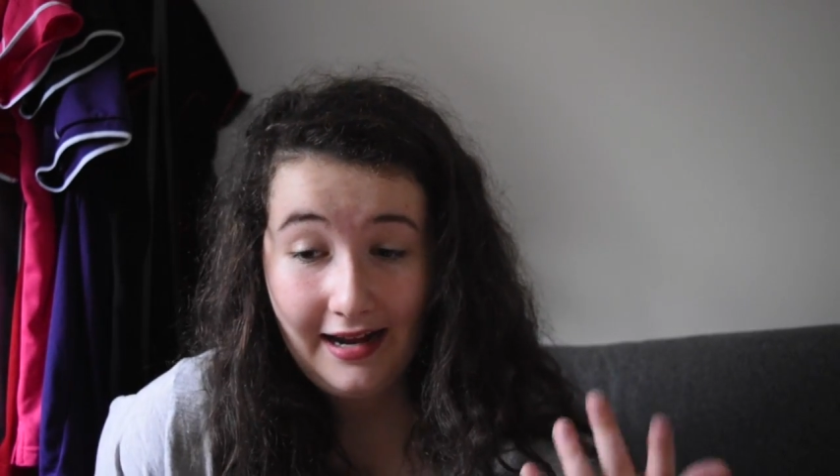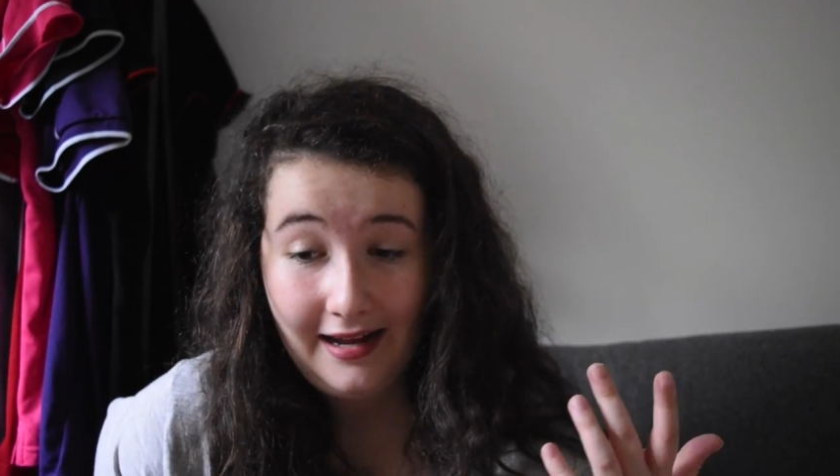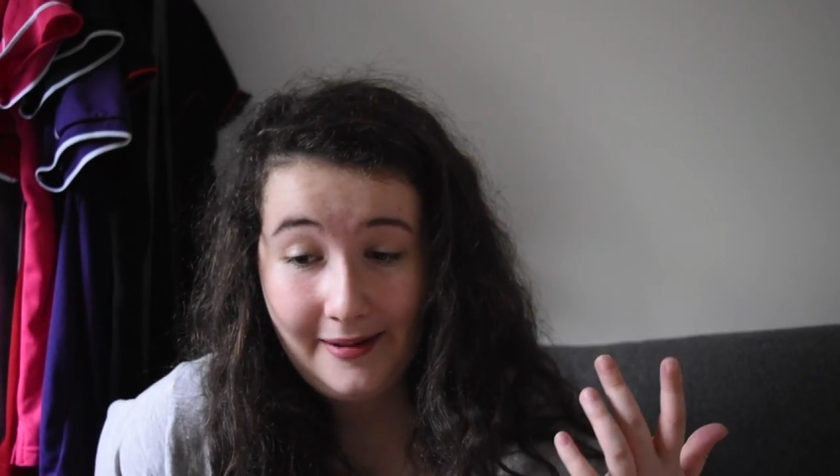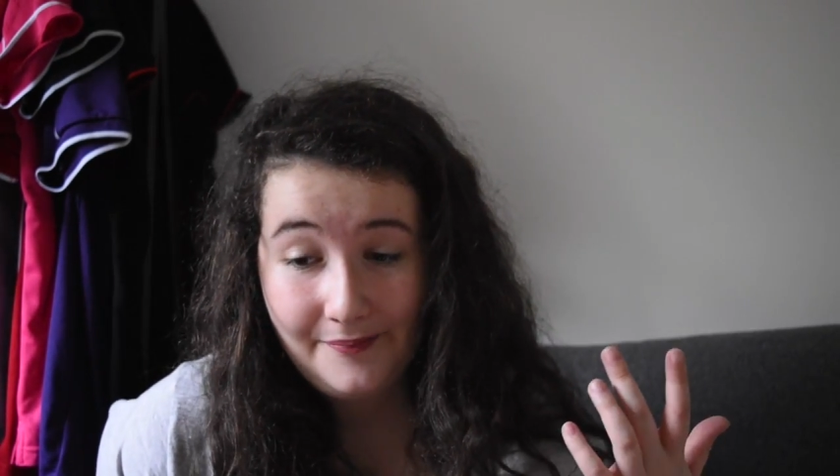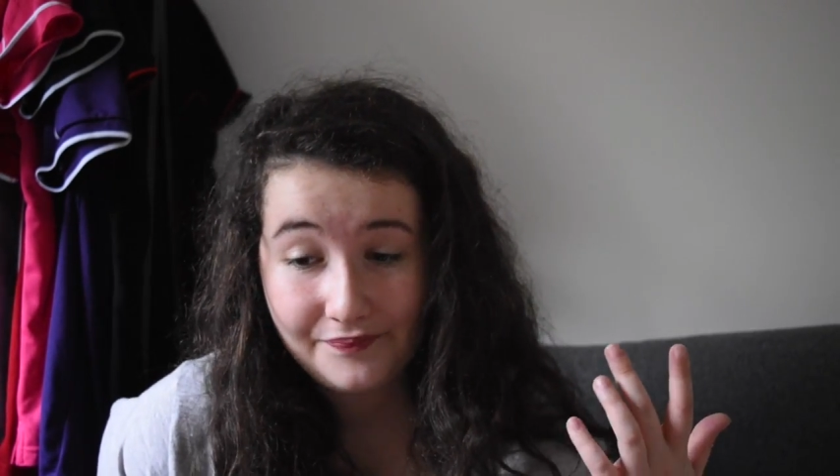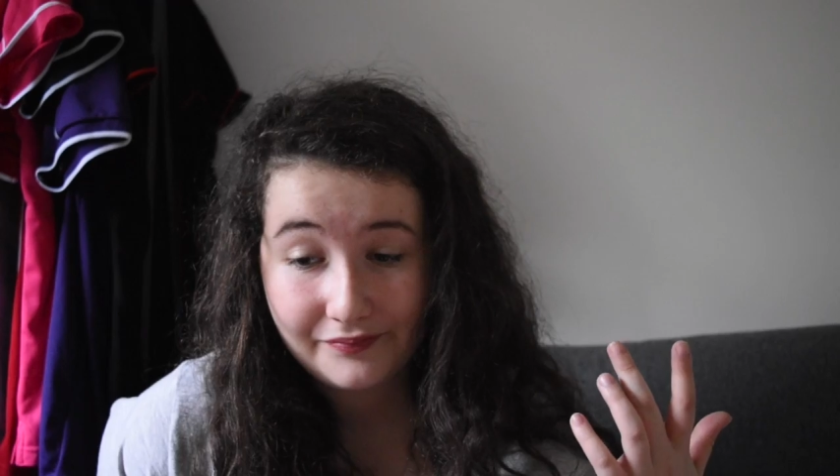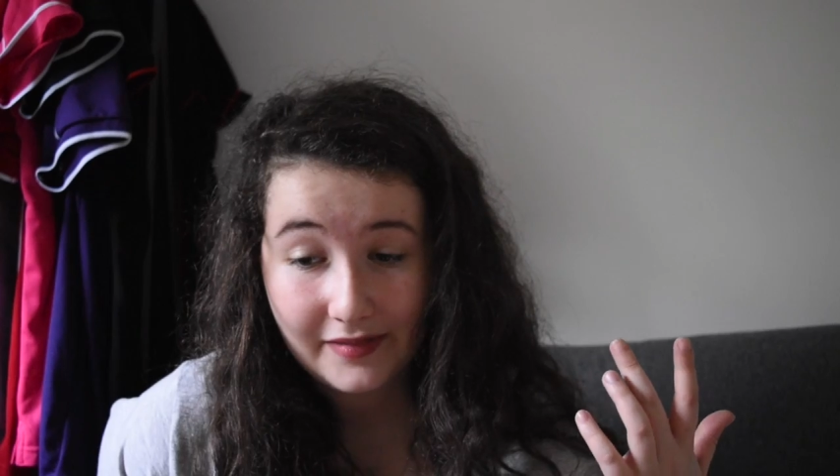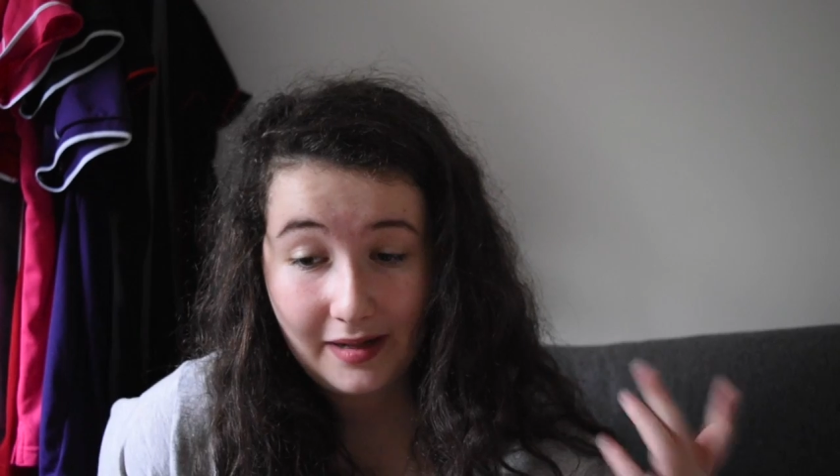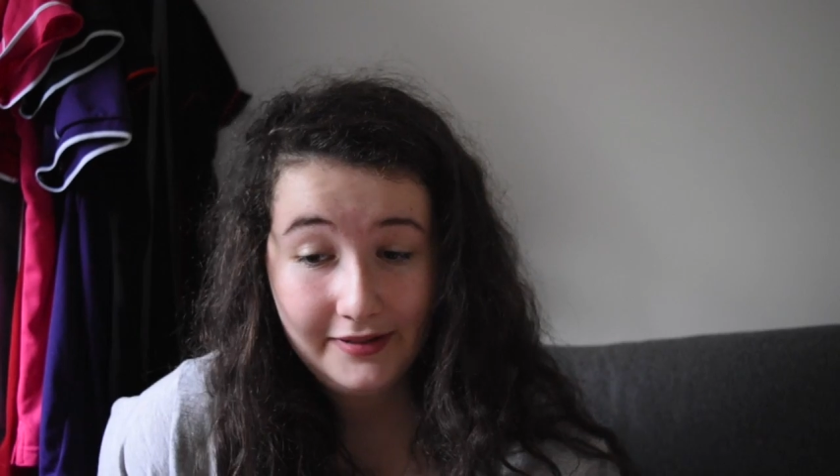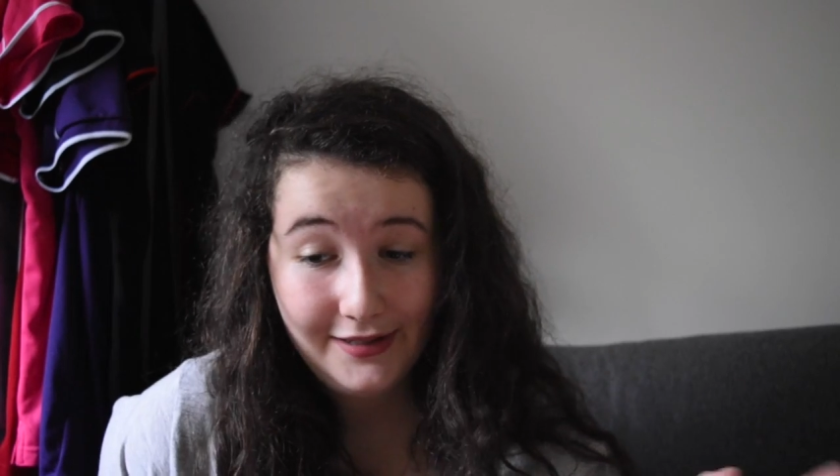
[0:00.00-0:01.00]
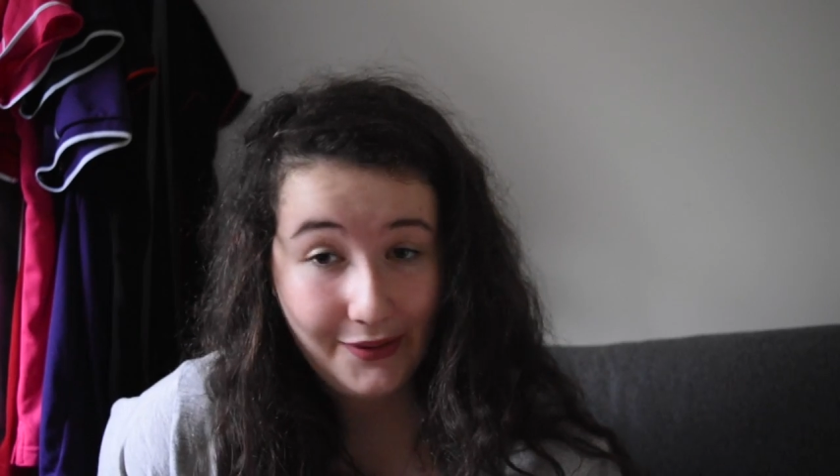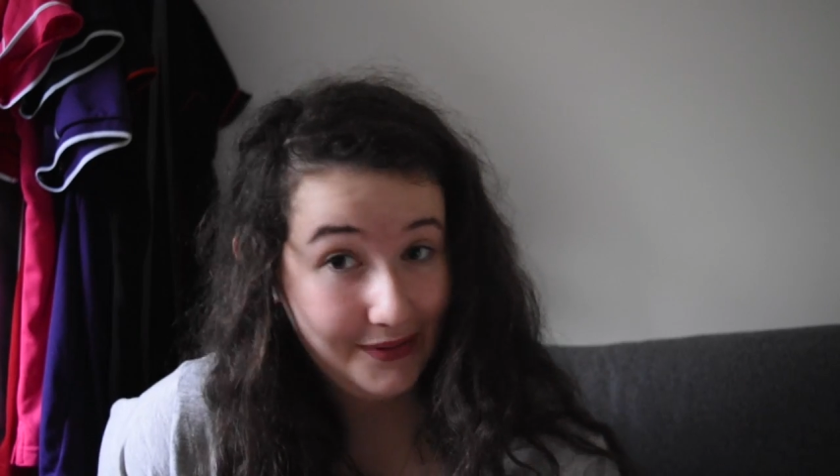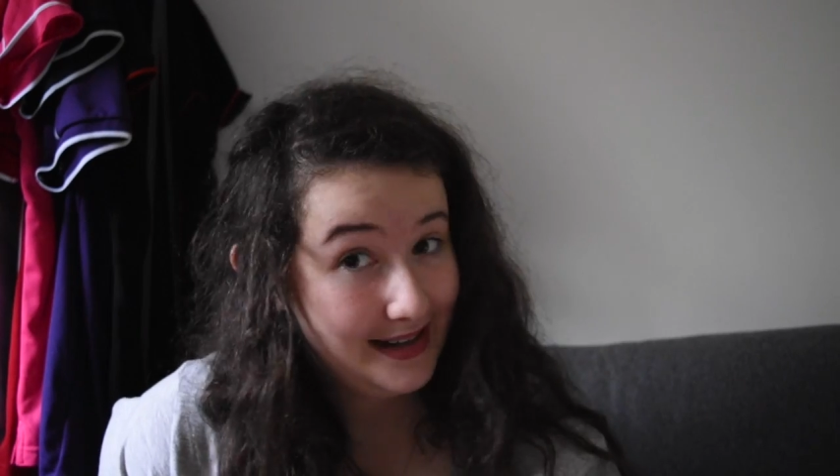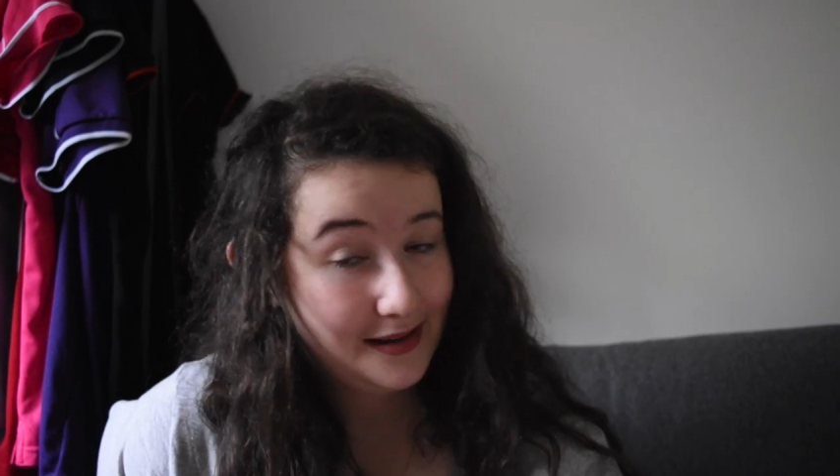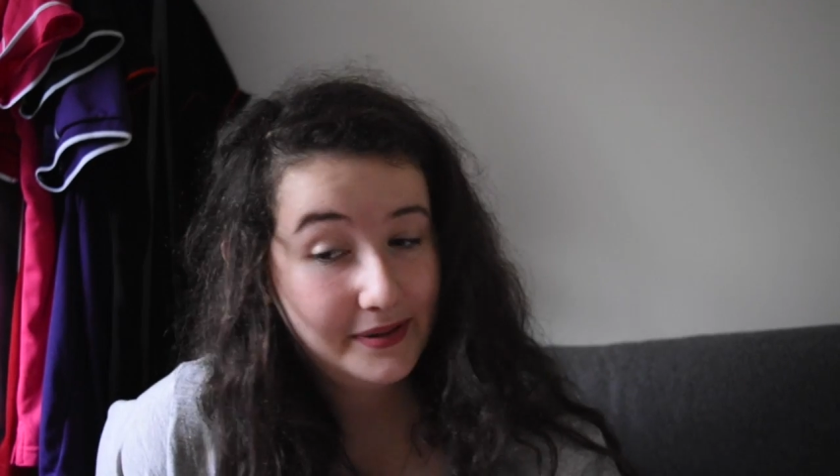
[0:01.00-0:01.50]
I'm gonna go now,